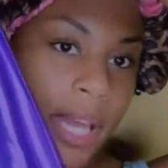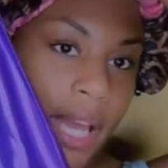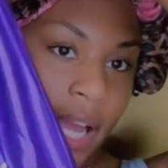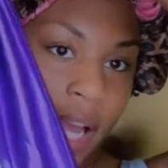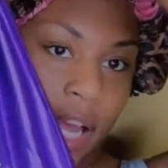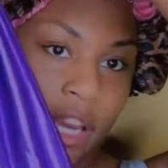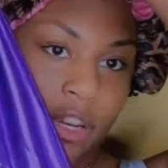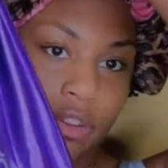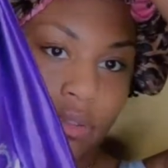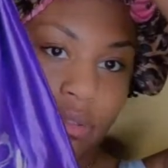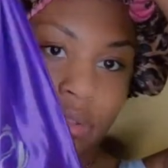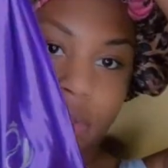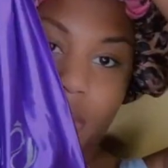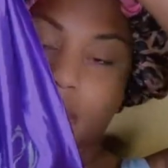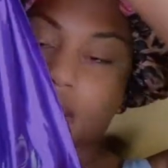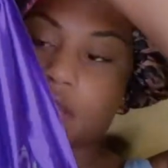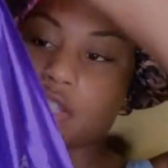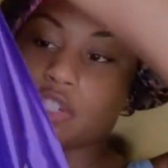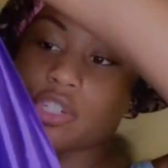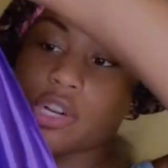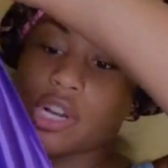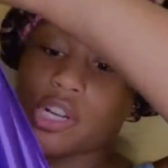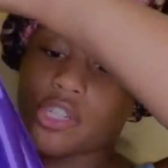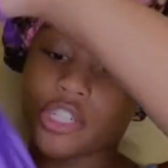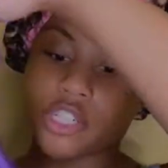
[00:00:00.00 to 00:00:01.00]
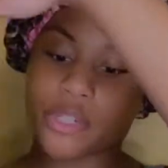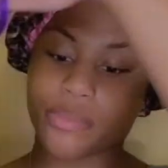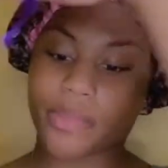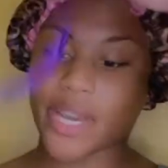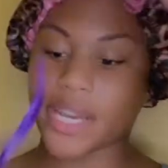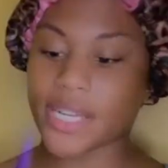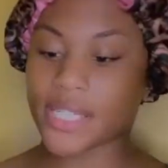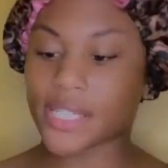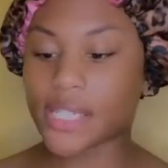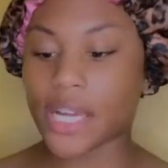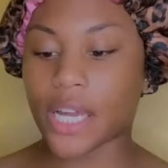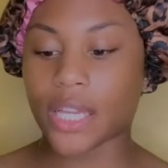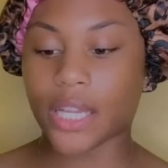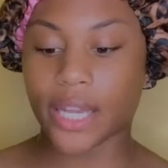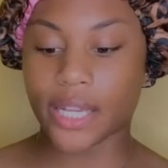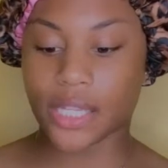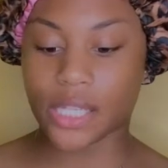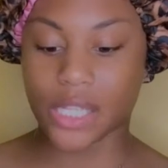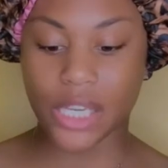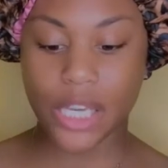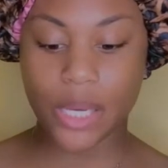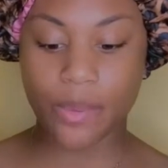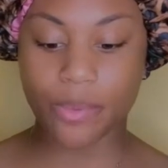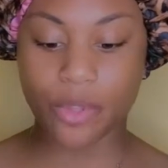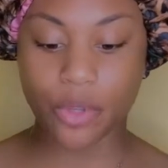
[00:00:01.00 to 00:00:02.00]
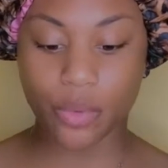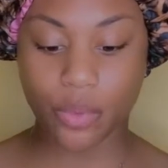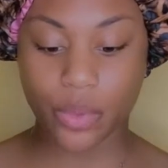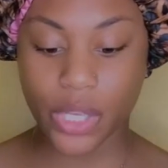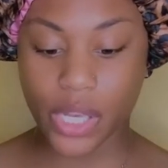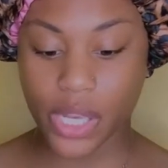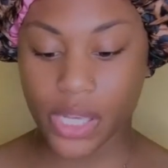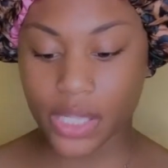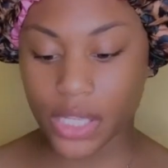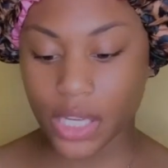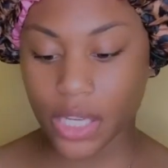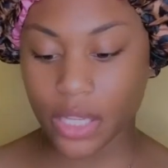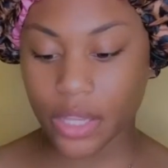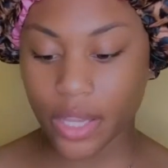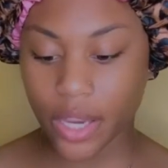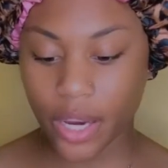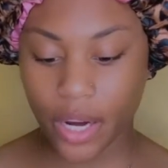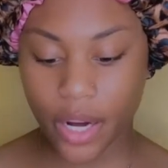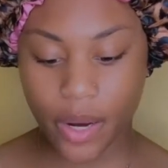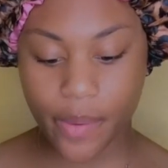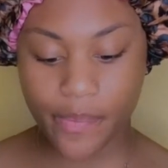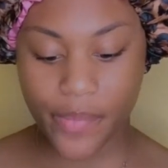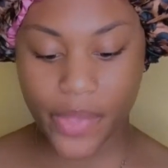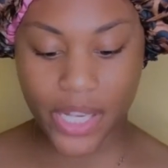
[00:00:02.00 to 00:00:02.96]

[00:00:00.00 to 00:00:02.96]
I do like the drawstring bag because I like to keep the wigs in there.